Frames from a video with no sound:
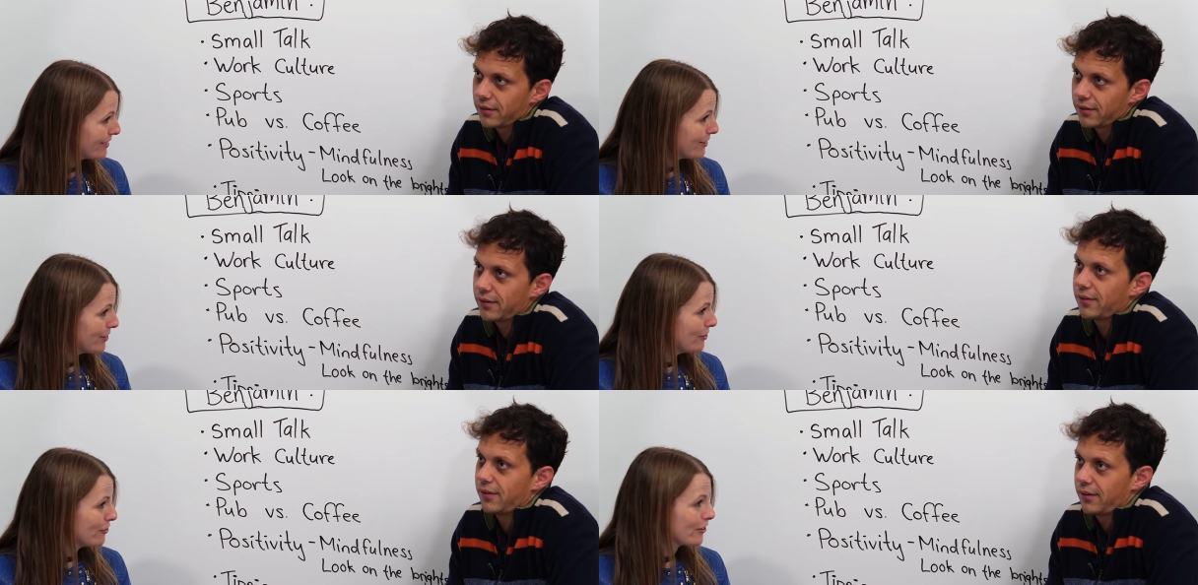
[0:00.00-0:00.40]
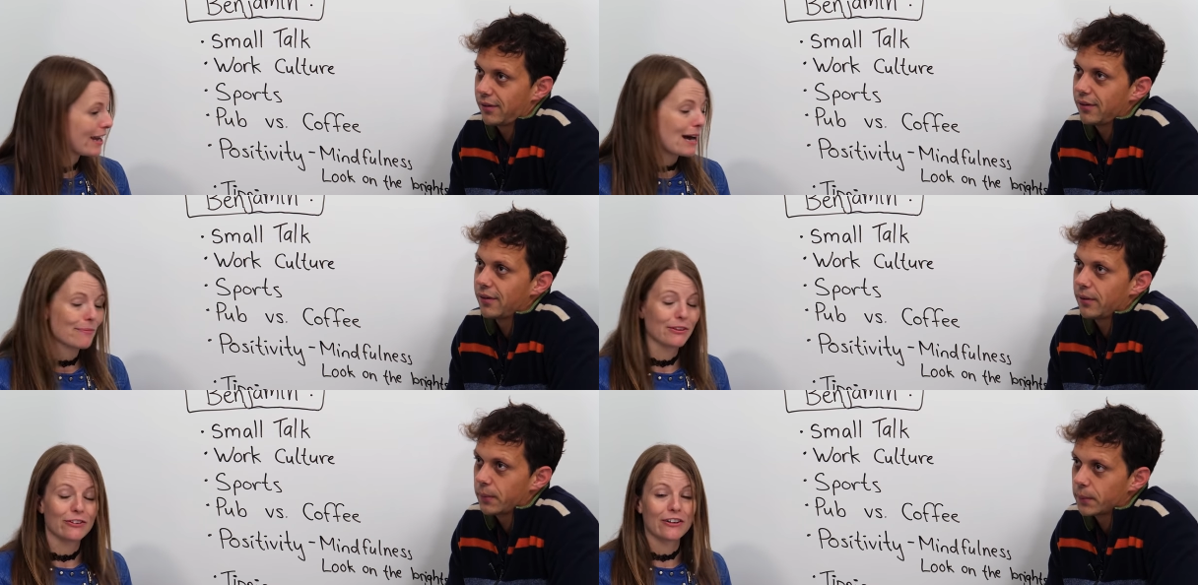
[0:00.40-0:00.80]
Speaker 1: So it usually
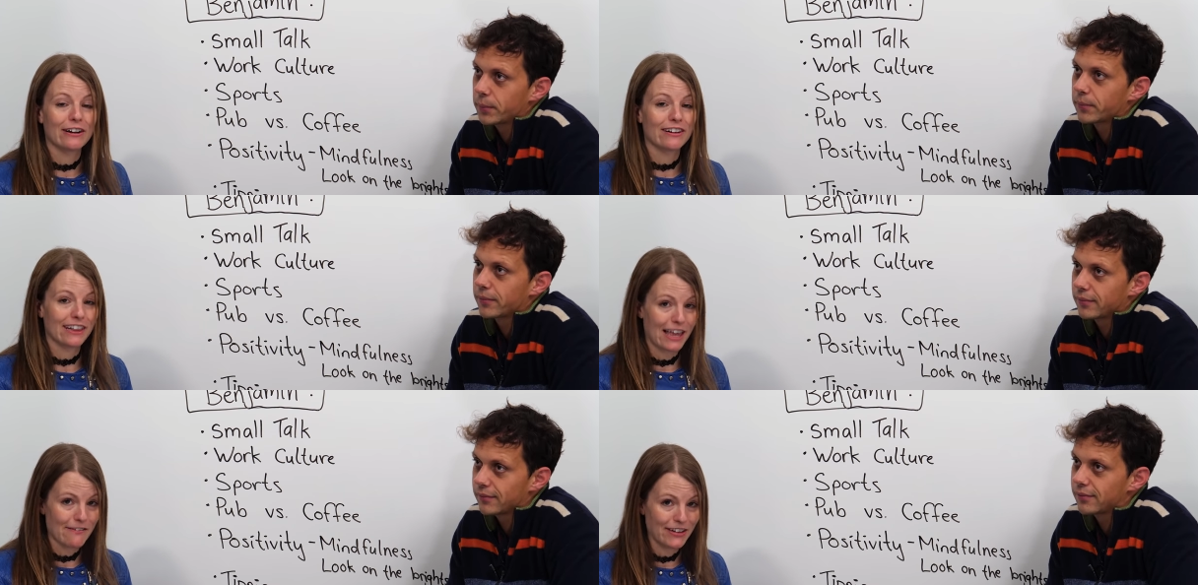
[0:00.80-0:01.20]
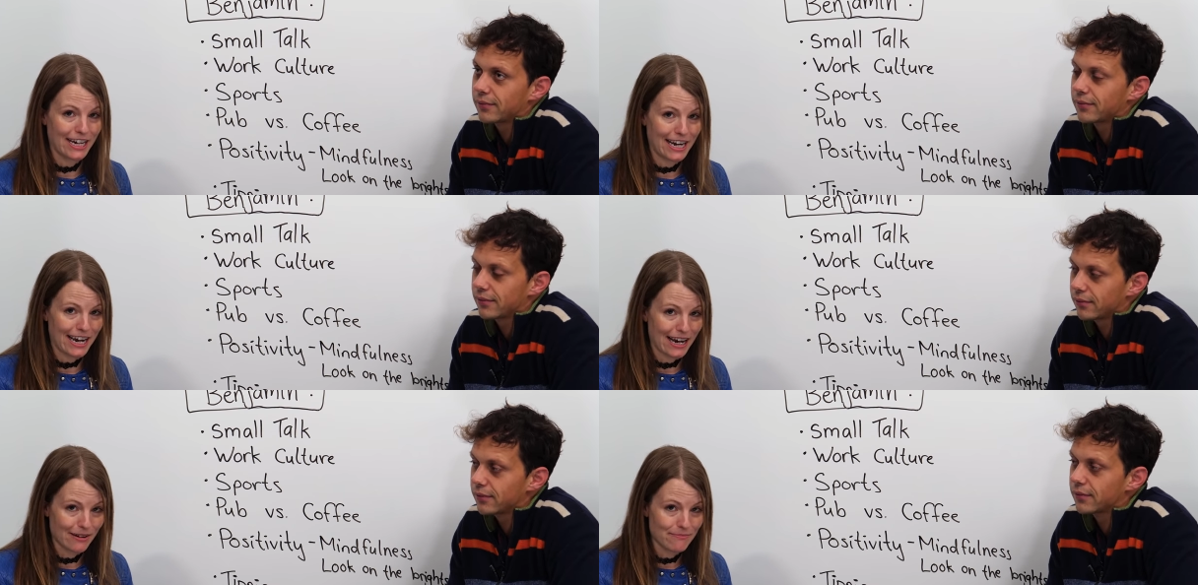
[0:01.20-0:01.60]
happens around eleven
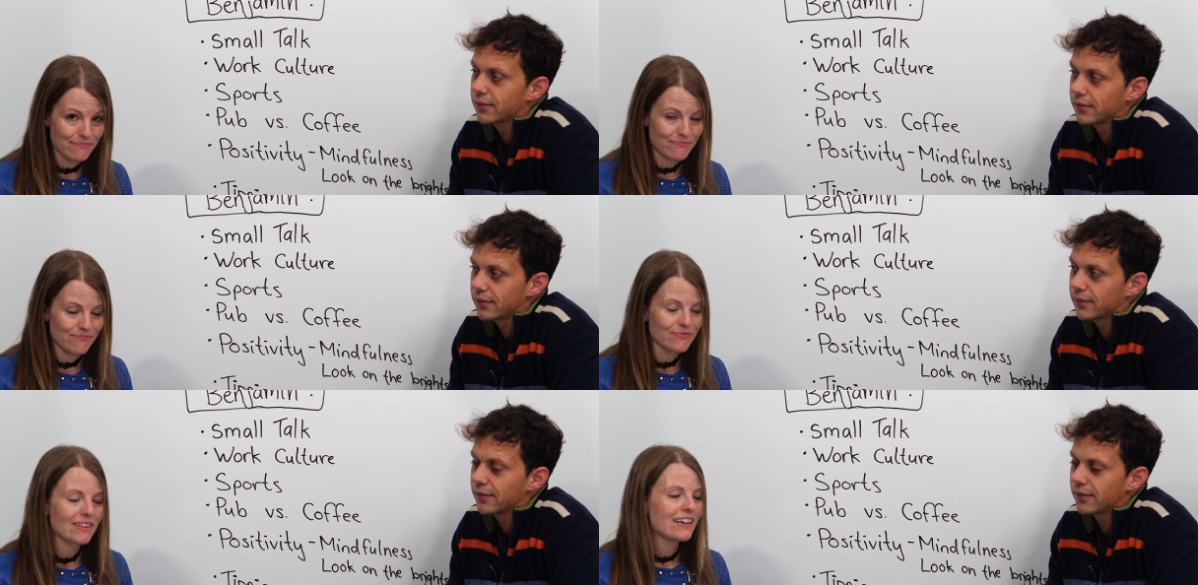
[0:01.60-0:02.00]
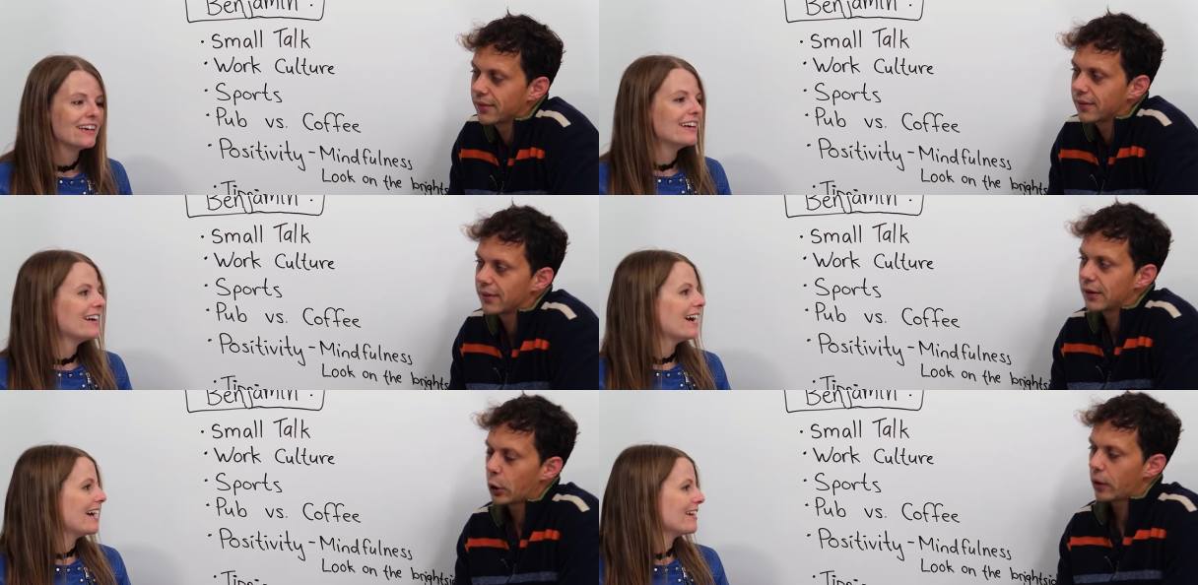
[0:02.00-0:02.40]
a m
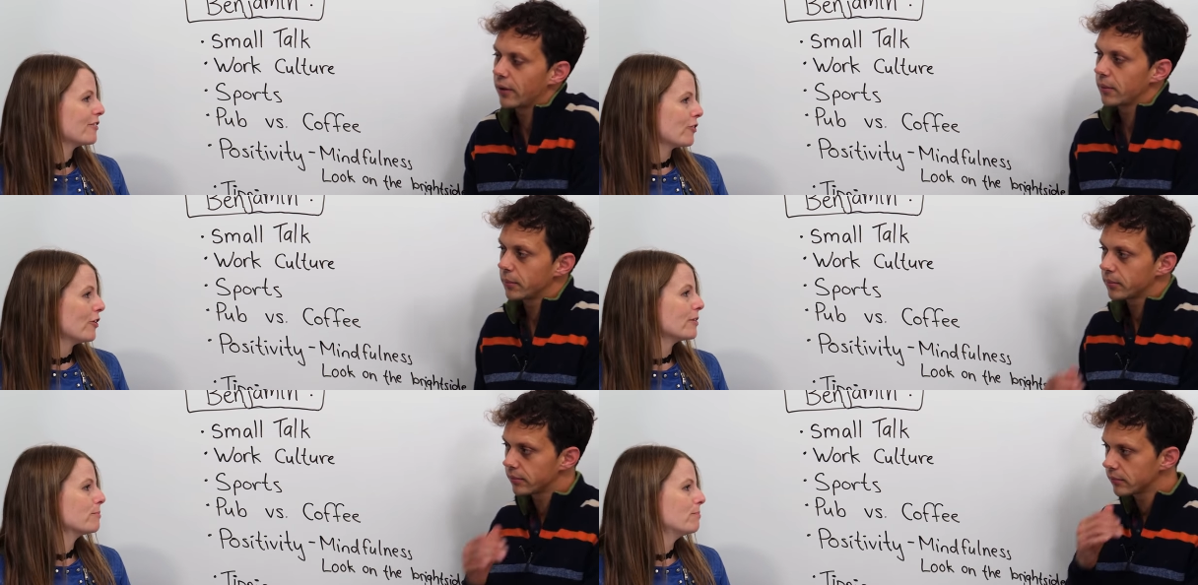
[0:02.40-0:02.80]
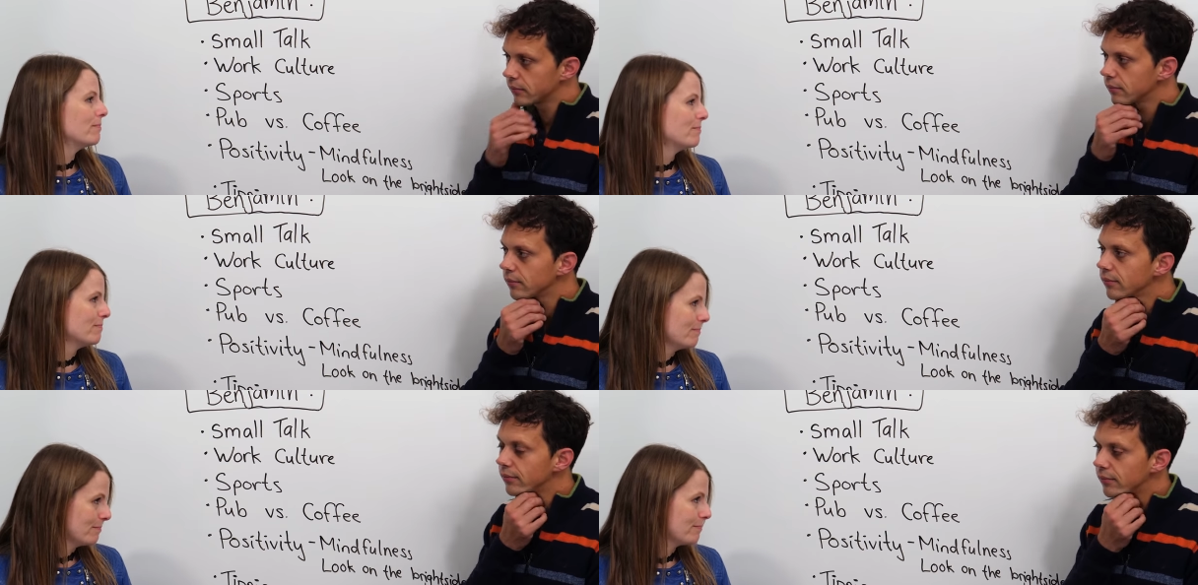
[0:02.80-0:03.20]
and it's called
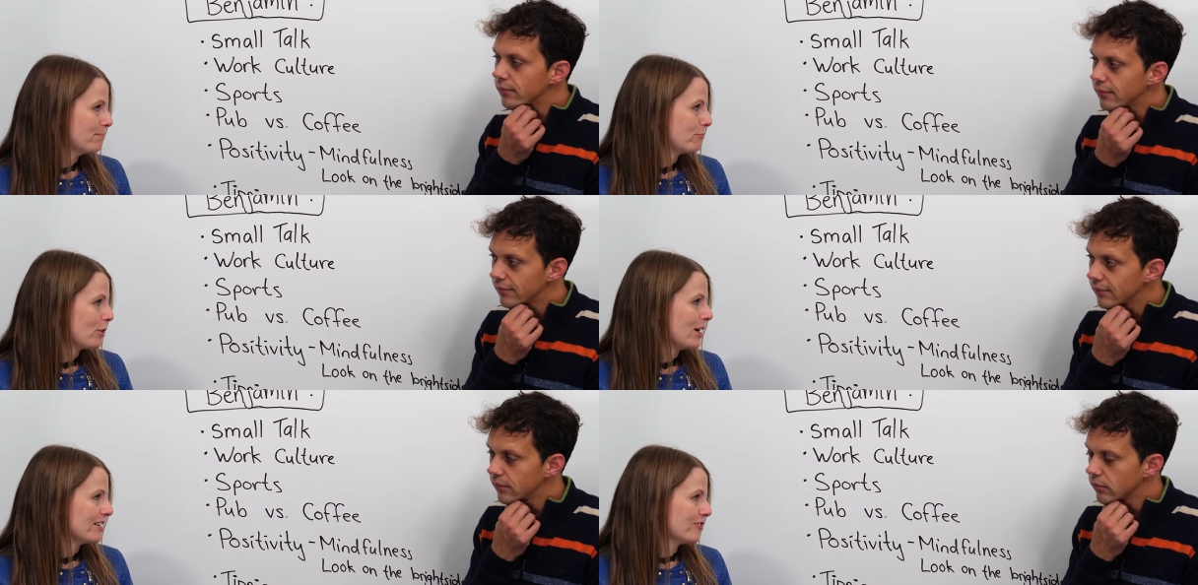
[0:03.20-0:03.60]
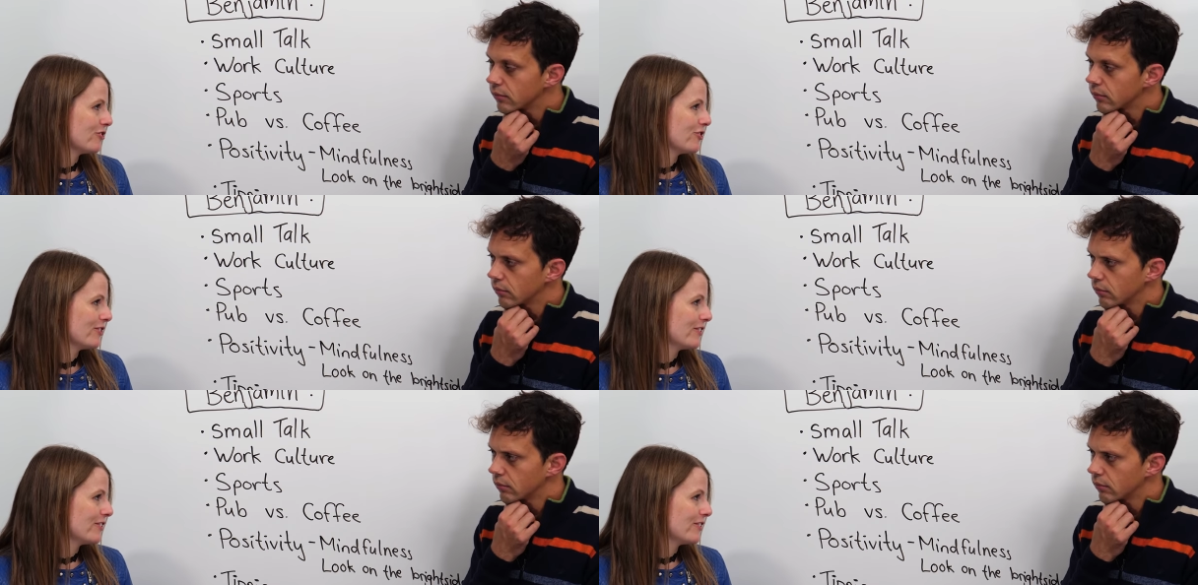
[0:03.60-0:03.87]
brunch.